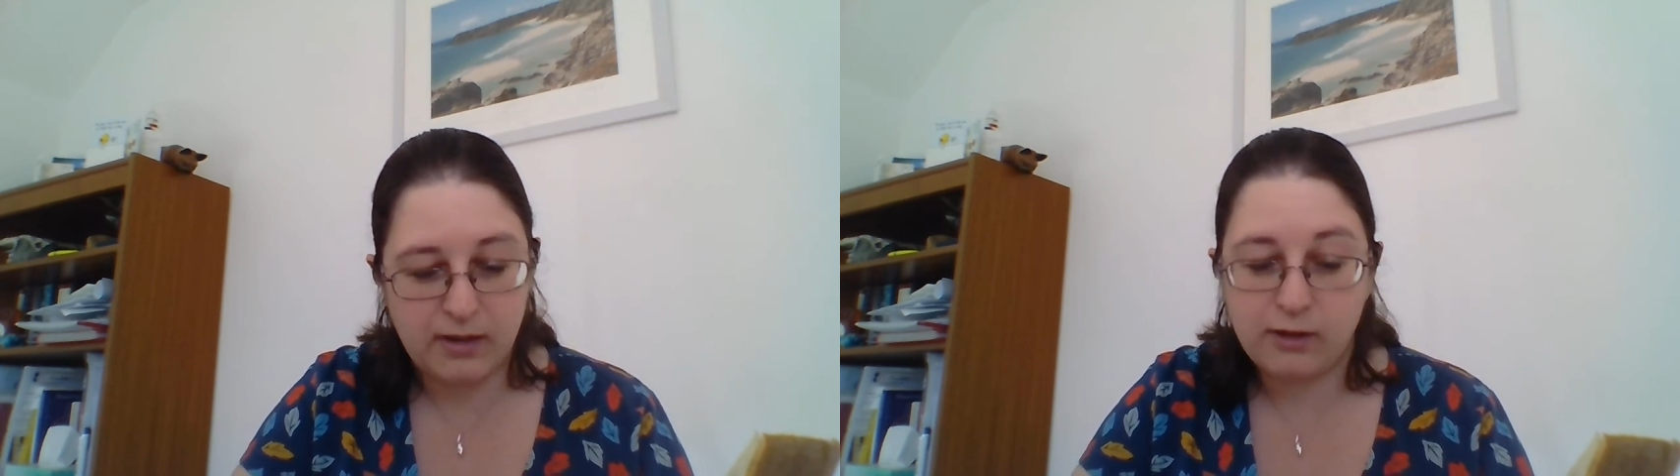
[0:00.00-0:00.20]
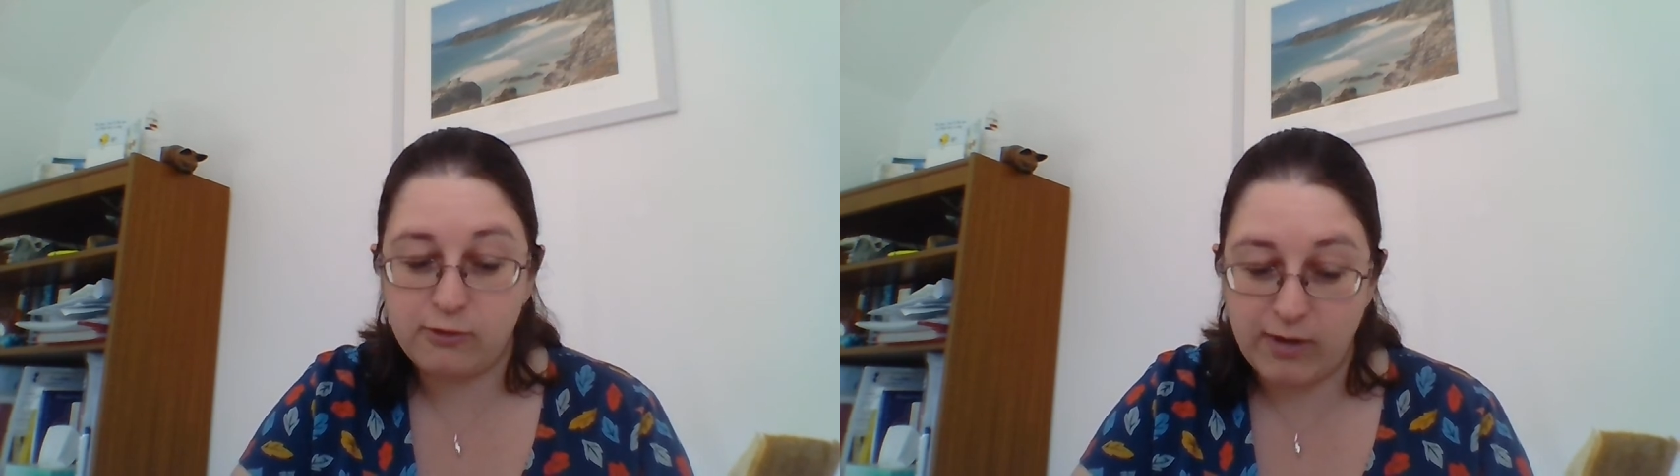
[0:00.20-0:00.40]

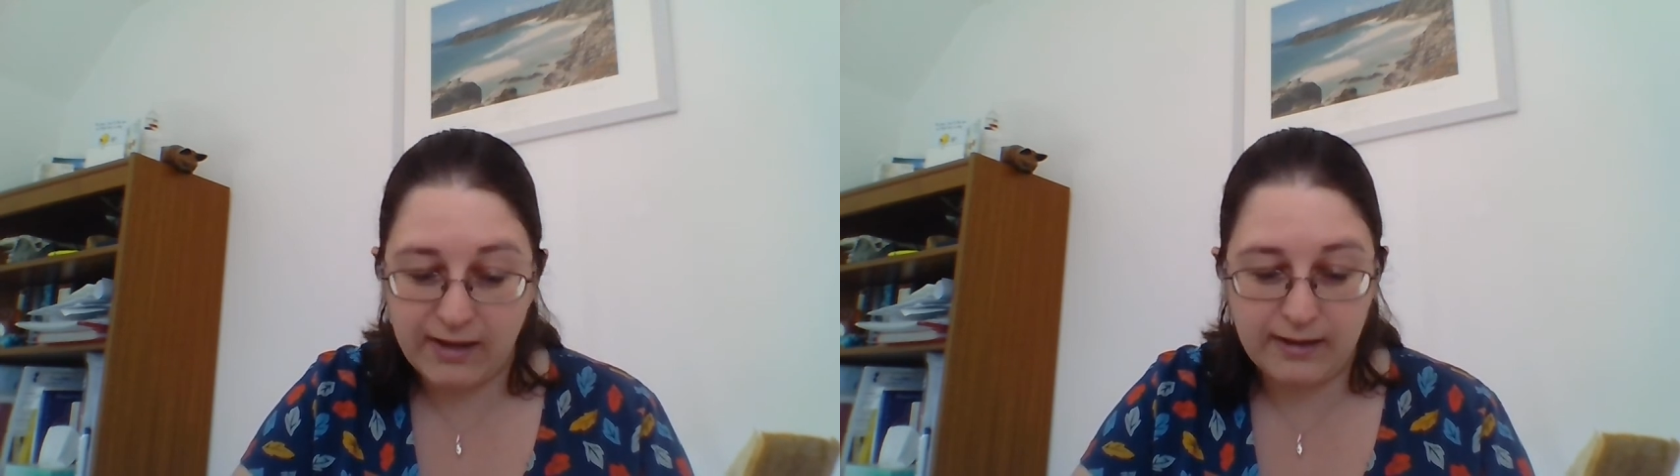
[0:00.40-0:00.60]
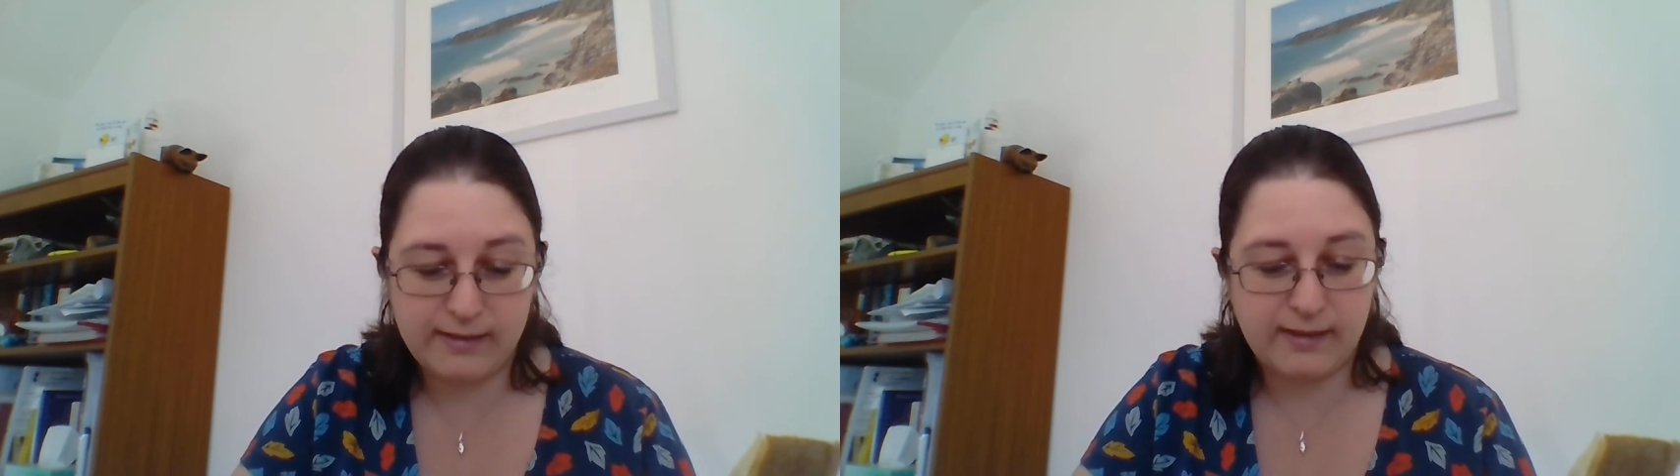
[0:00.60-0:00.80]

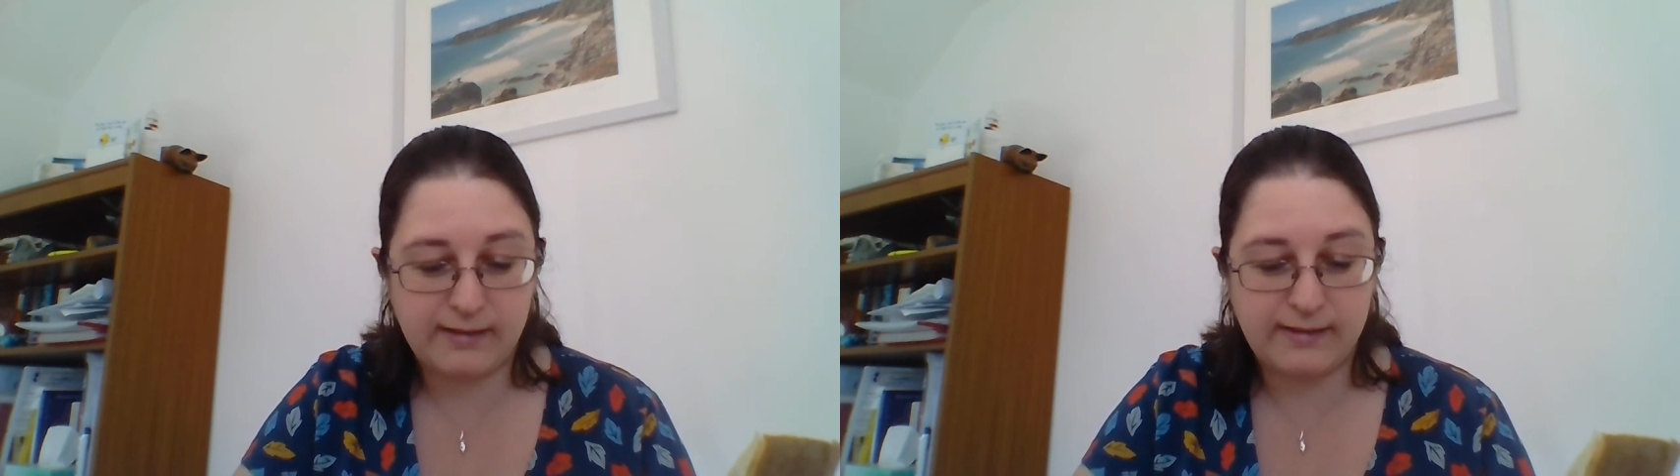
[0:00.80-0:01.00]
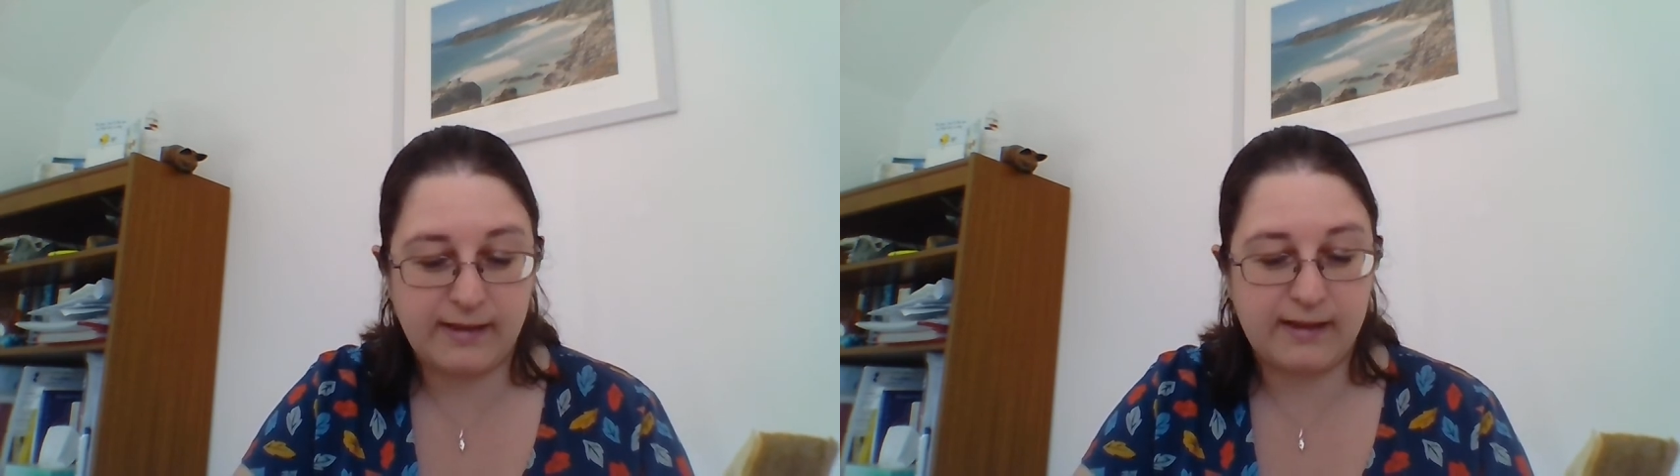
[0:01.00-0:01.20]
greatly as I
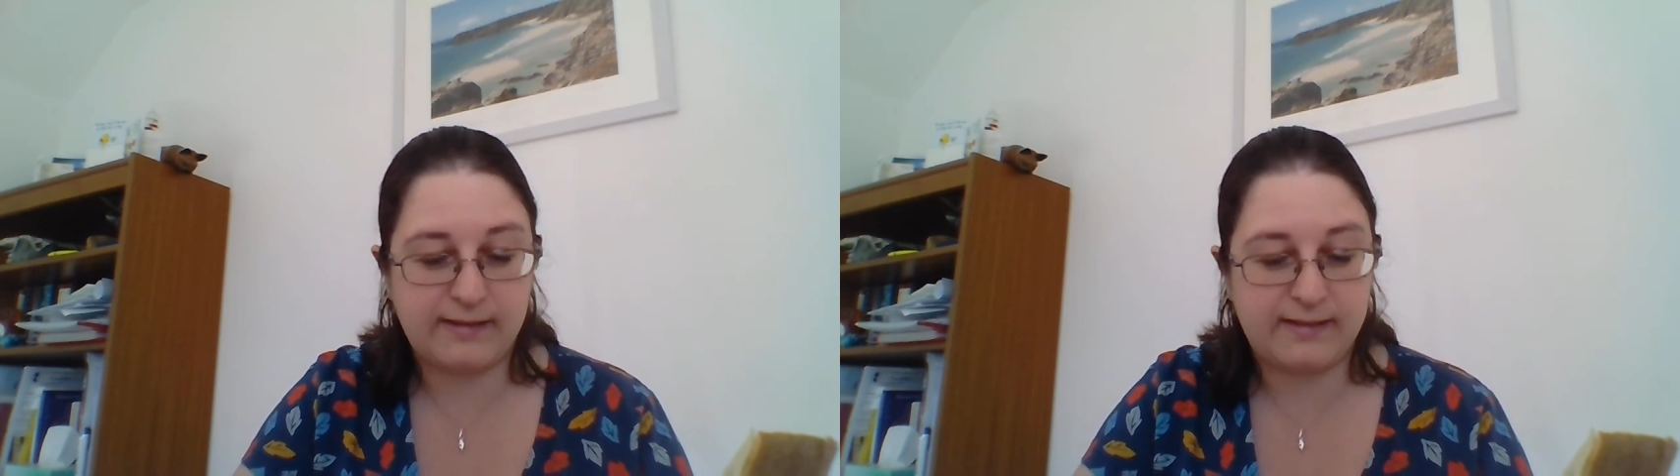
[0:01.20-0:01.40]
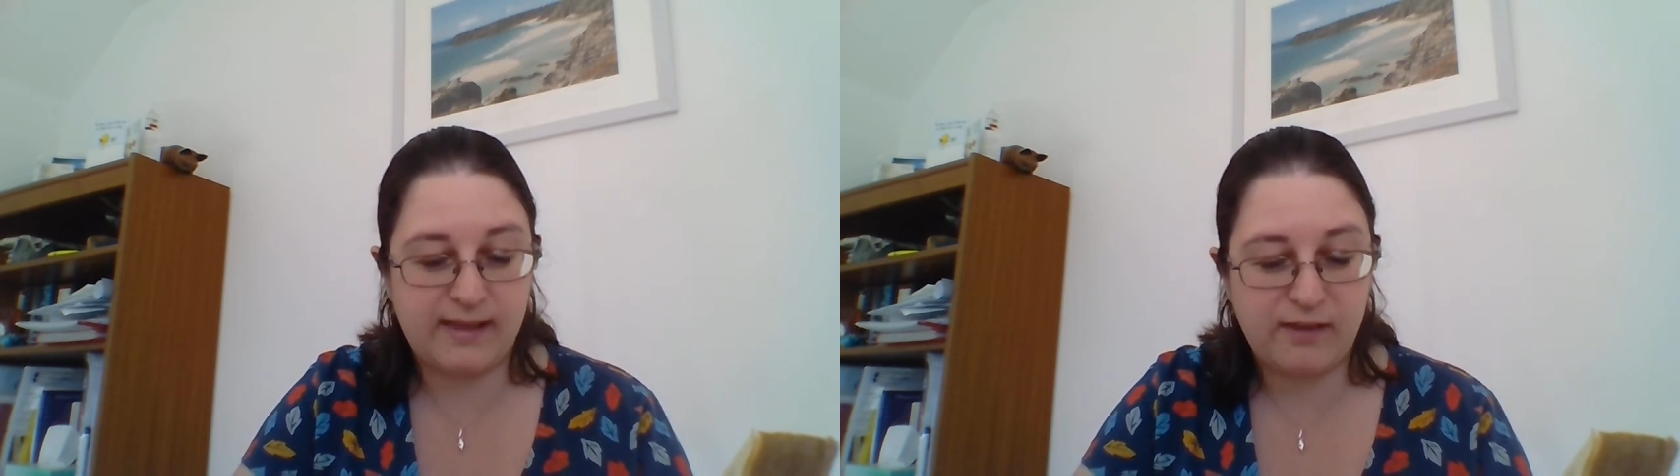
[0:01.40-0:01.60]
desire to
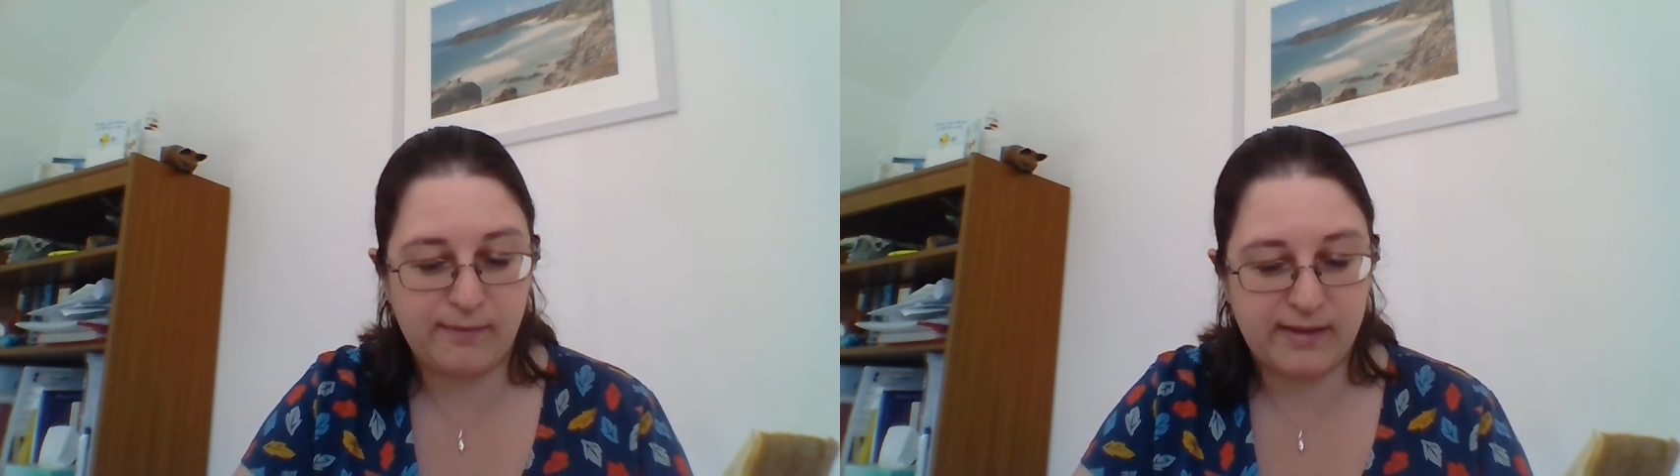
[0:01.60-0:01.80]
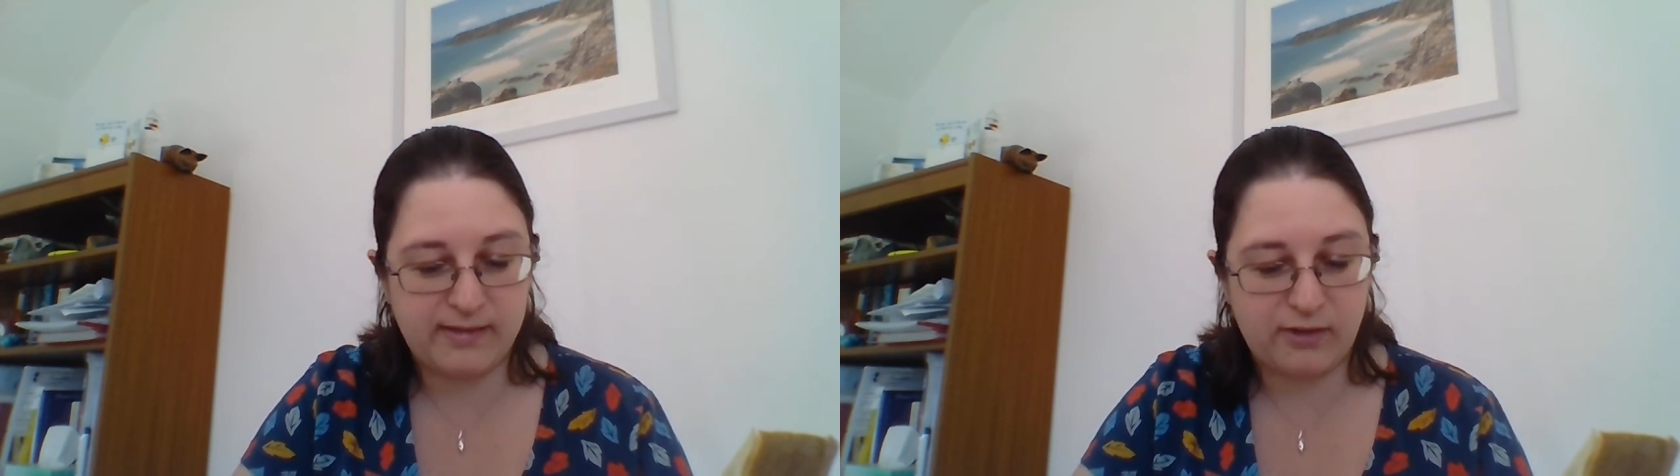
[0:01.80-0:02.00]
save
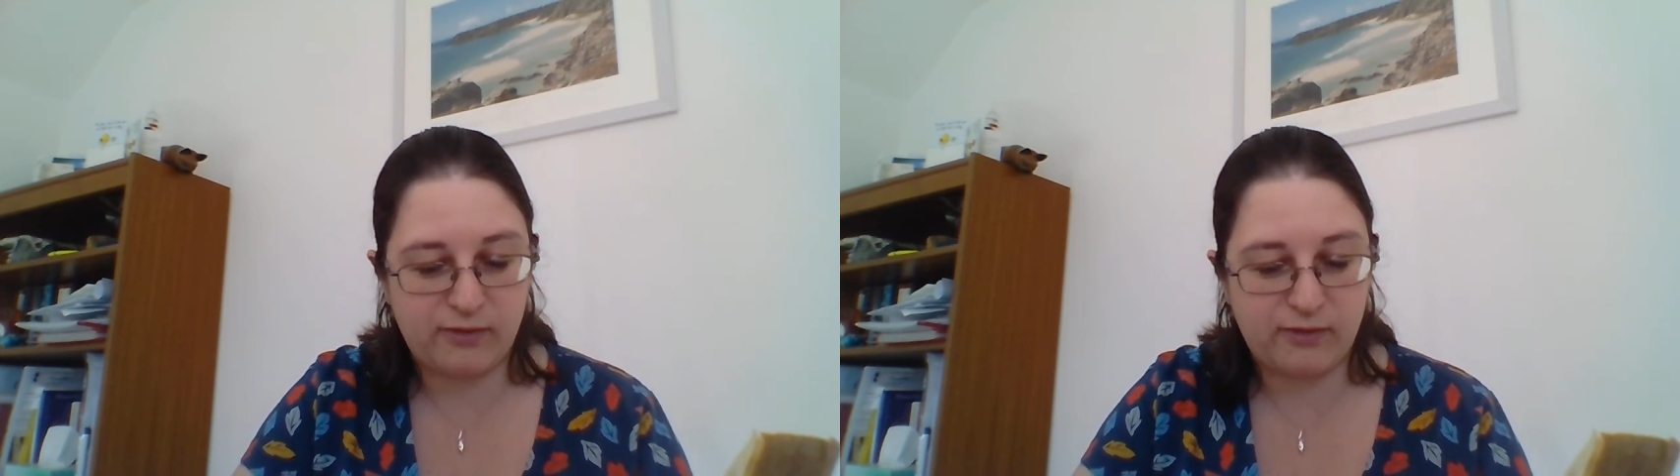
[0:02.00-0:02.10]
myself